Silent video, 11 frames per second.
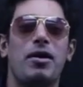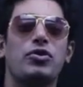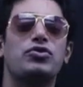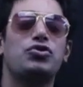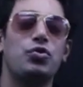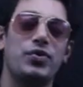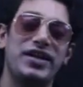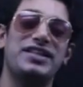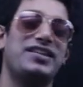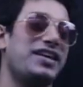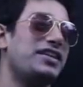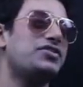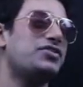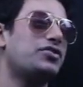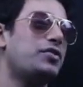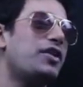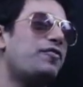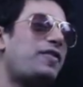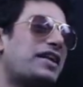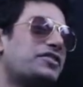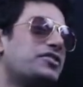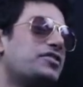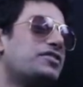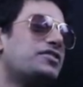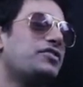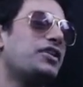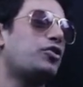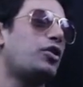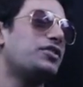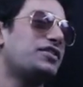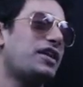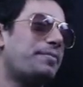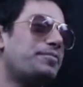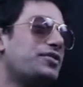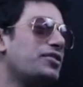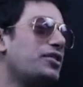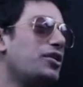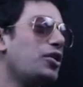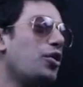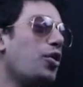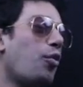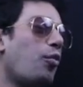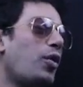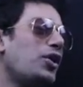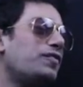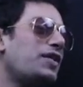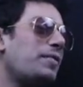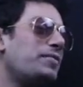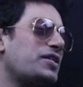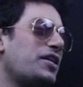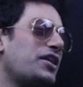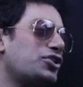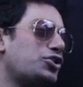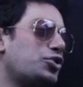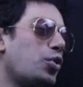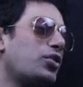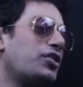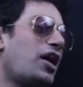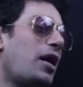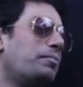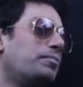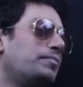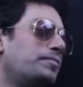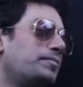about 3 things, 3 factors, 3 concepts. One of them is a histogram.